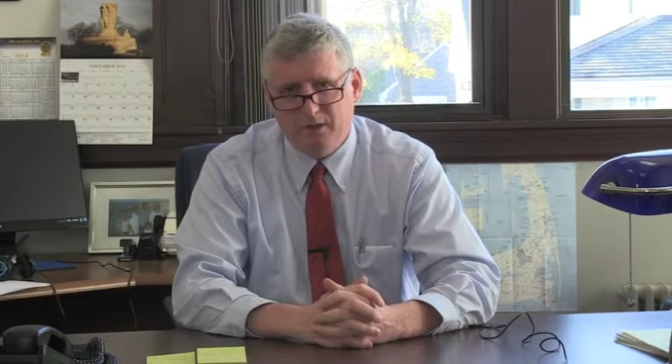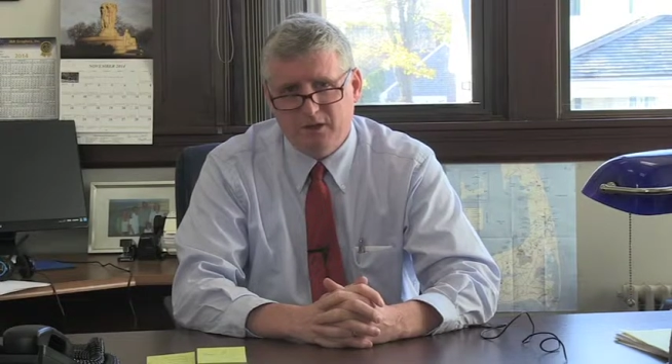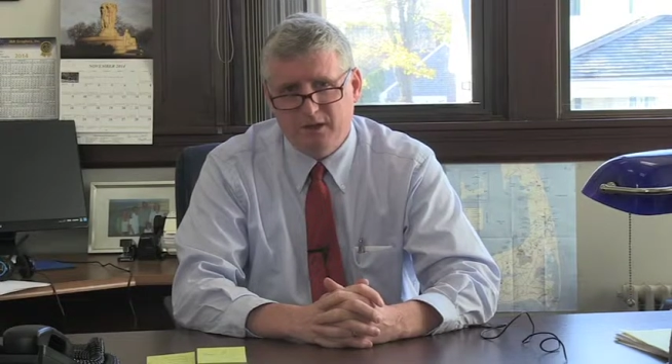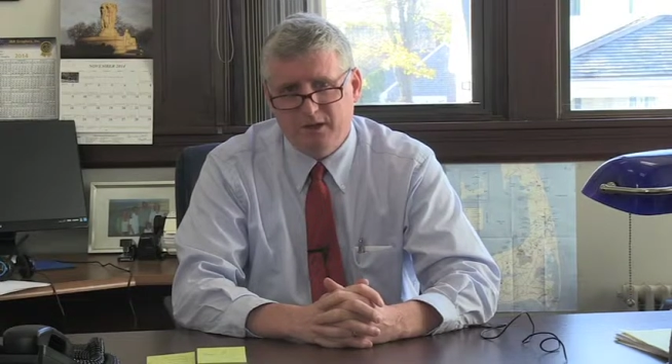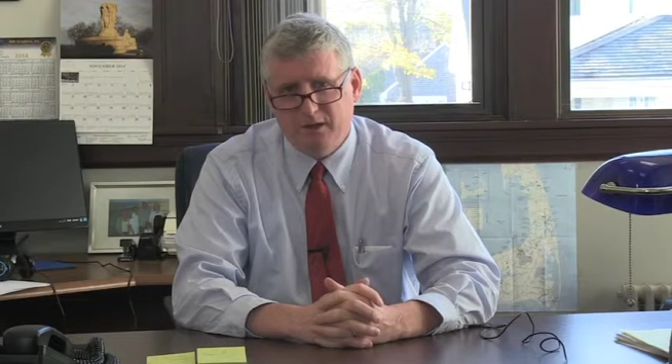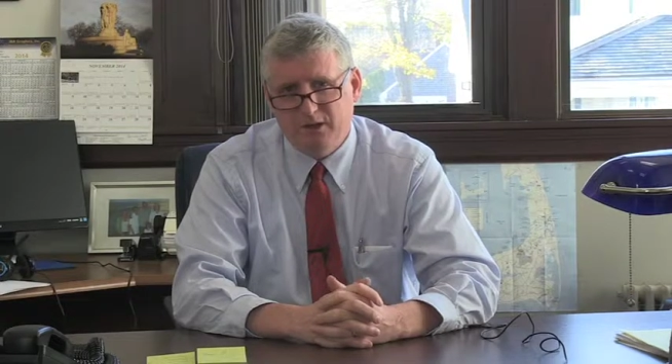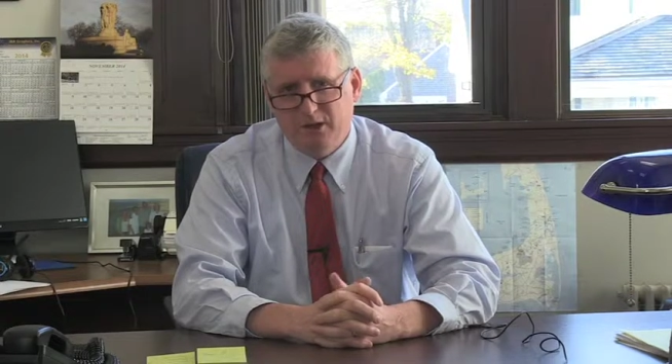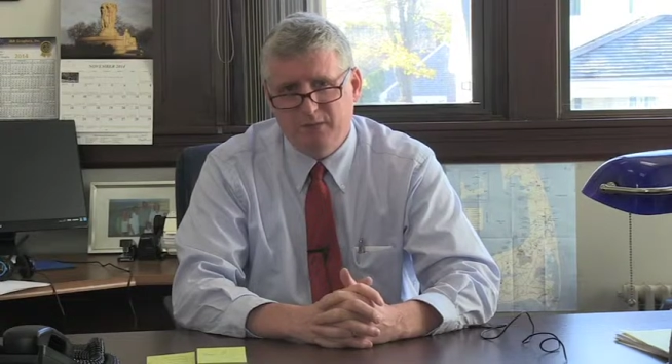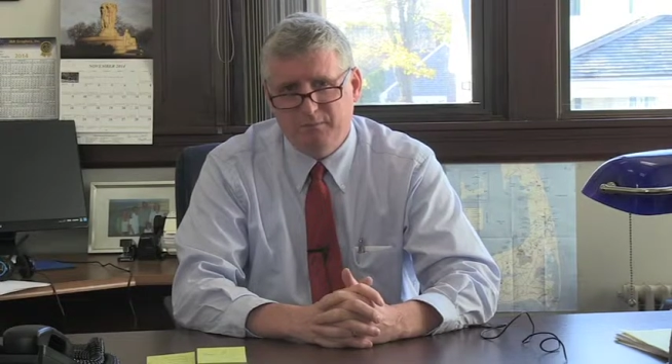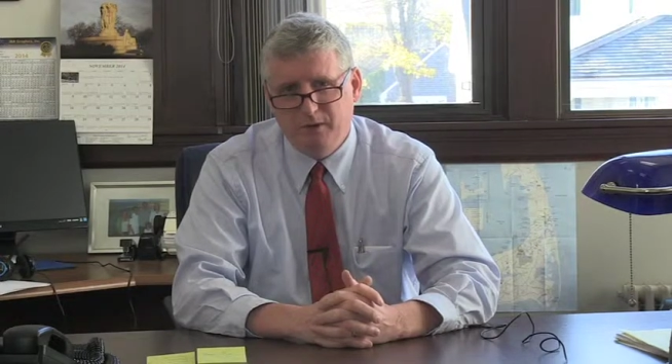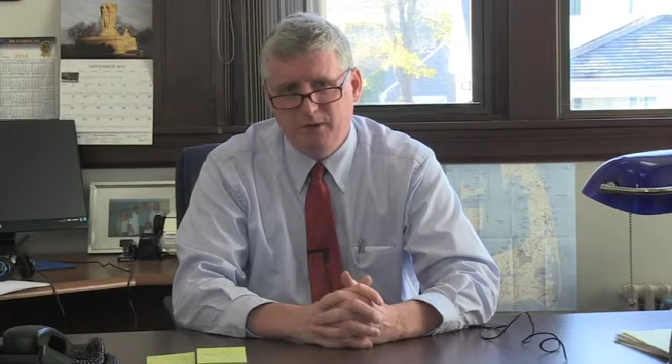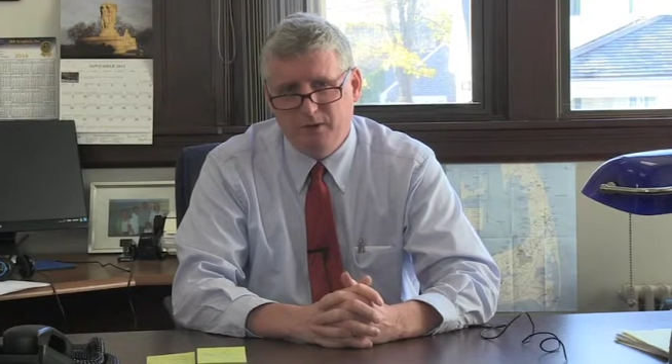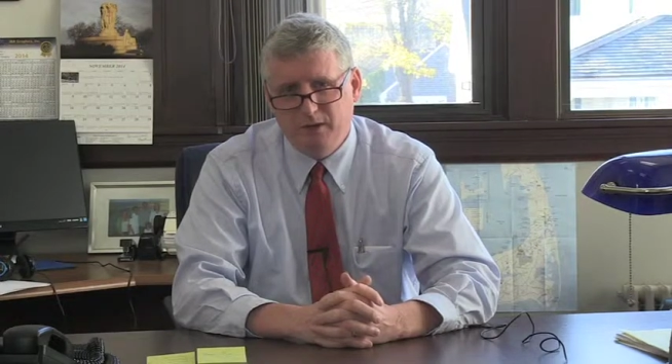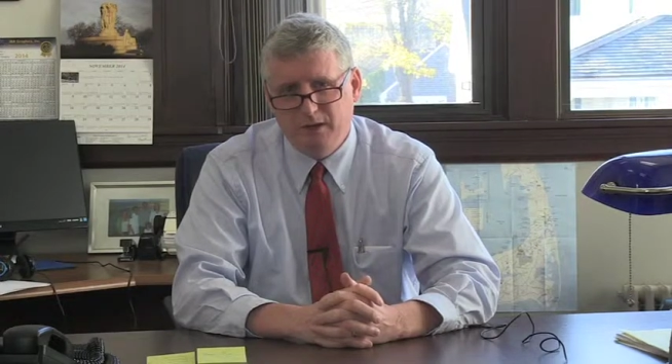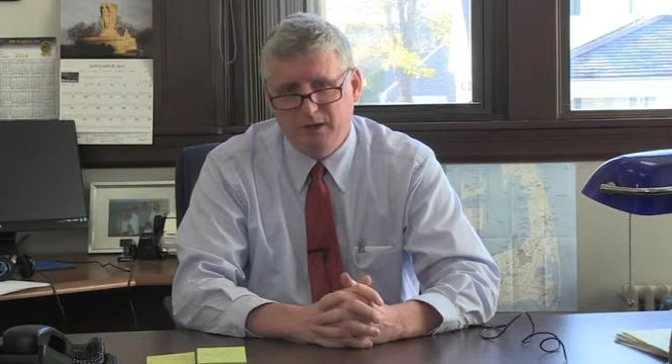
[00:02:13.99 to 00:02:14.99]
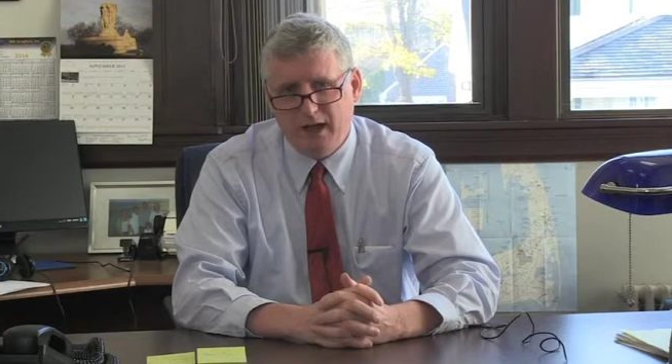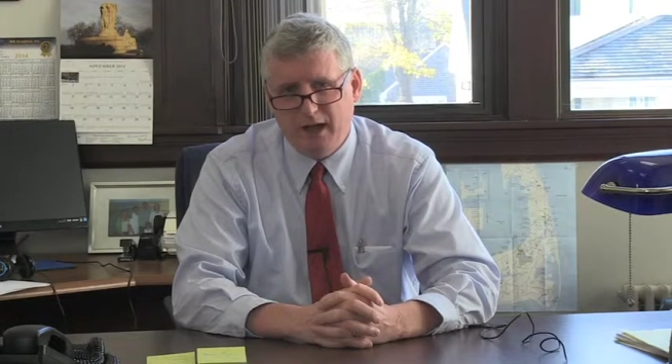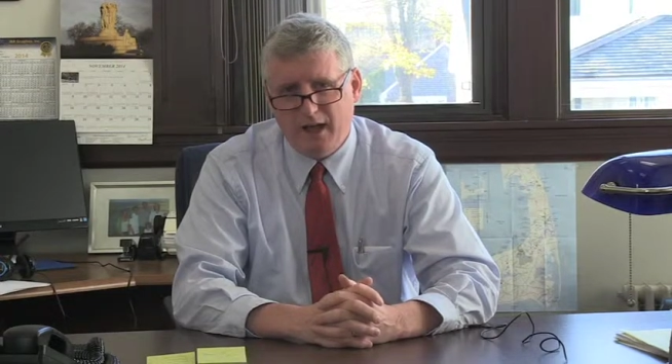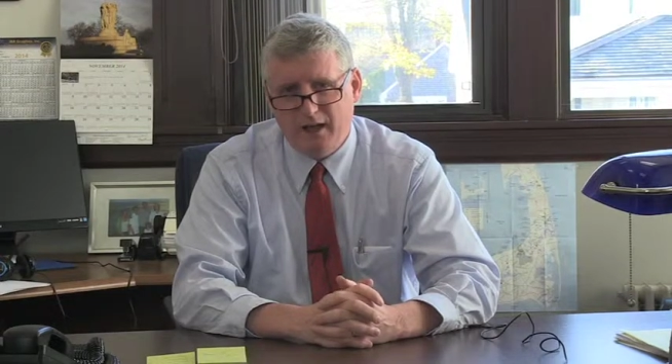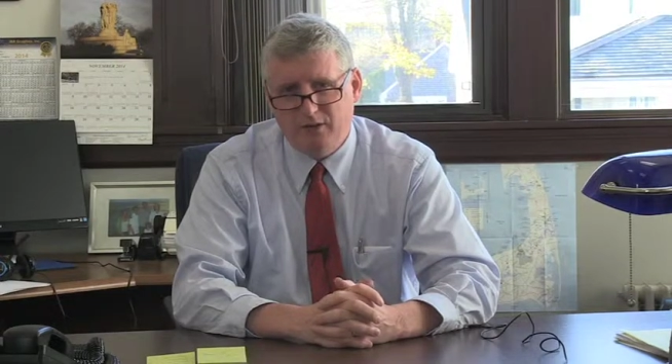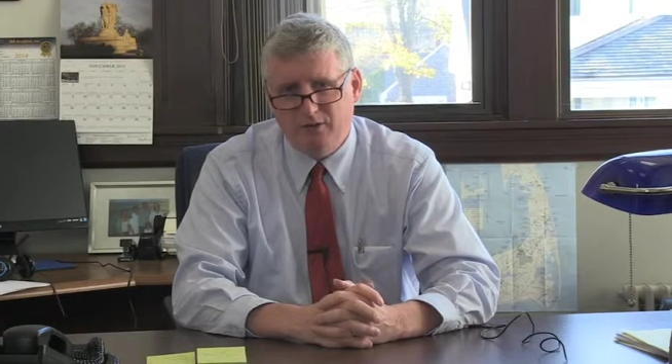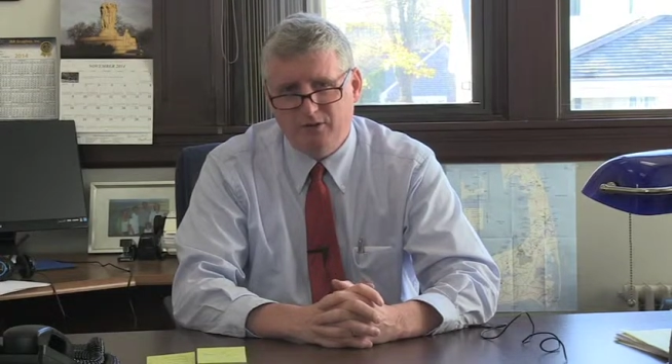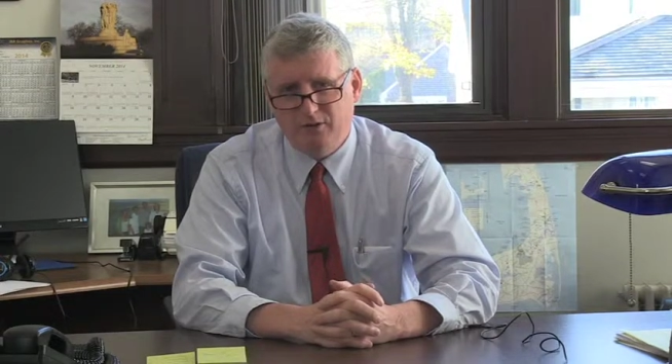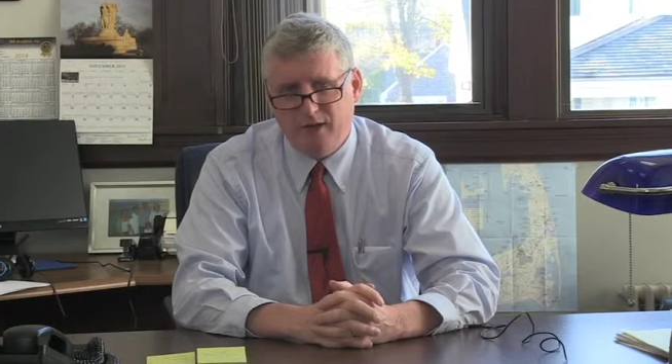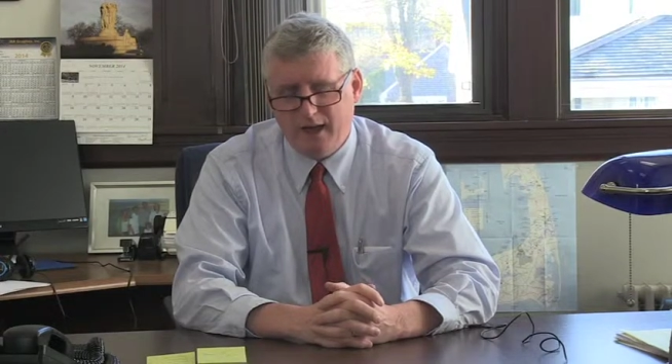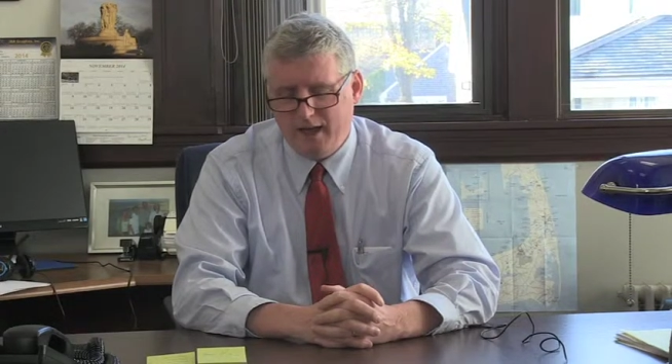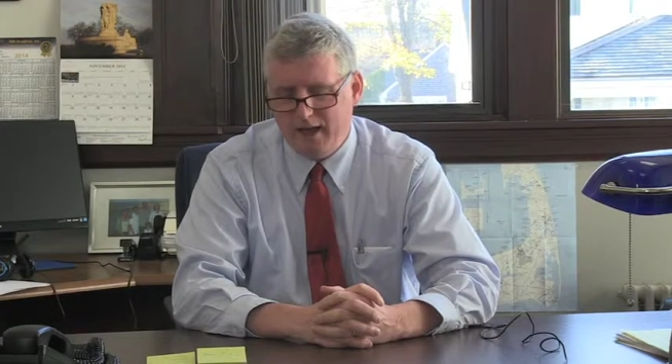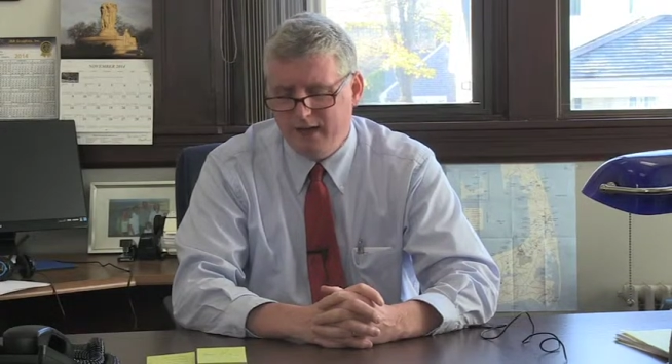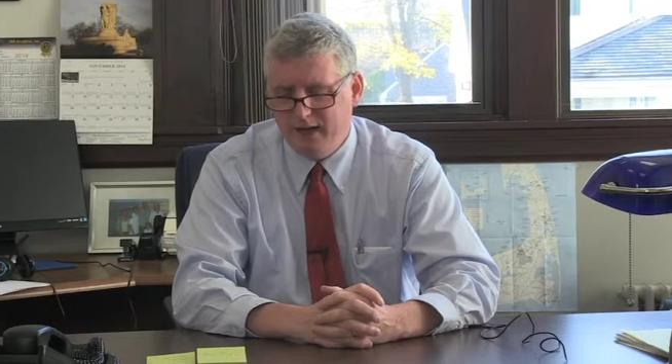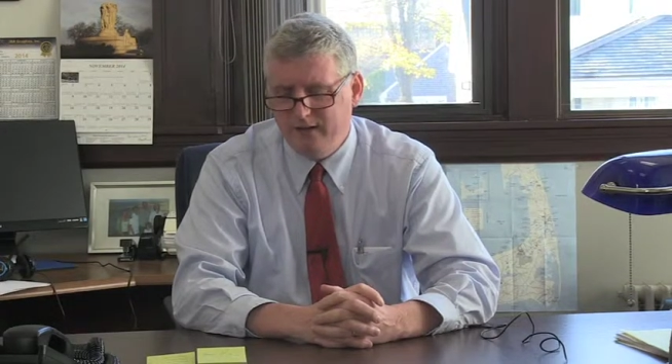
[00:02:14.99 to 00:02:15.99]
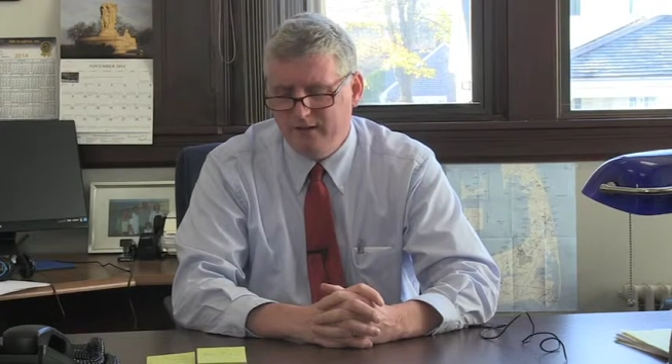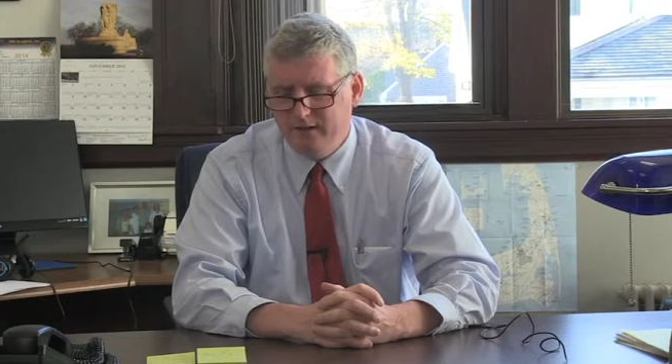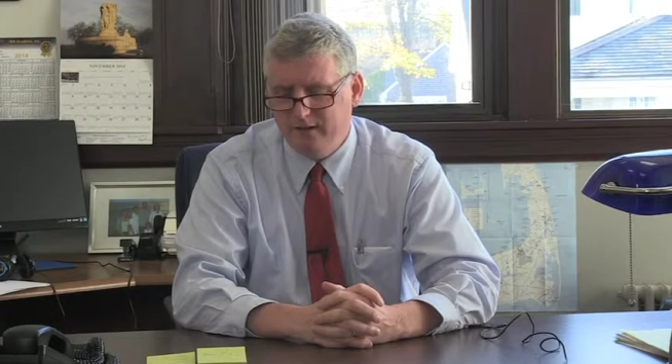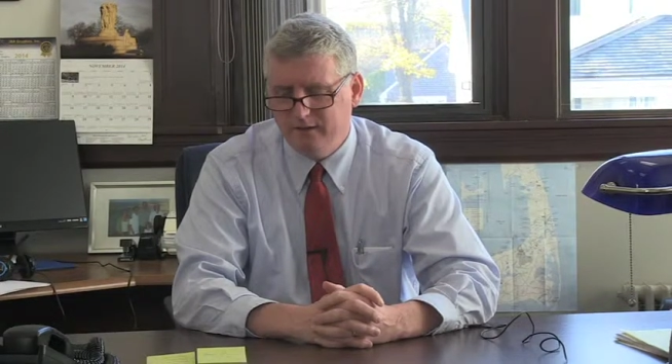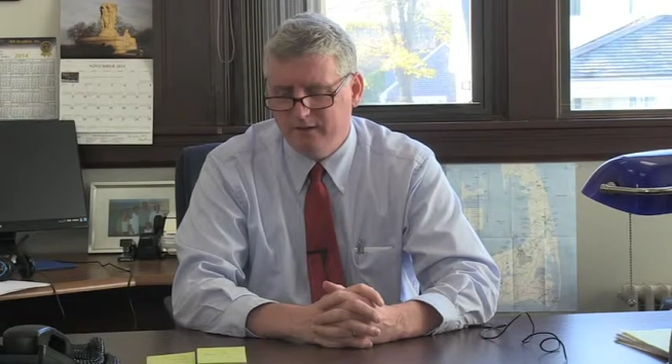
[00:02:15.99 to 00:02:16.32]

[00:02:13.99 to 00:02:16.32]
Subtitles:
and the community has had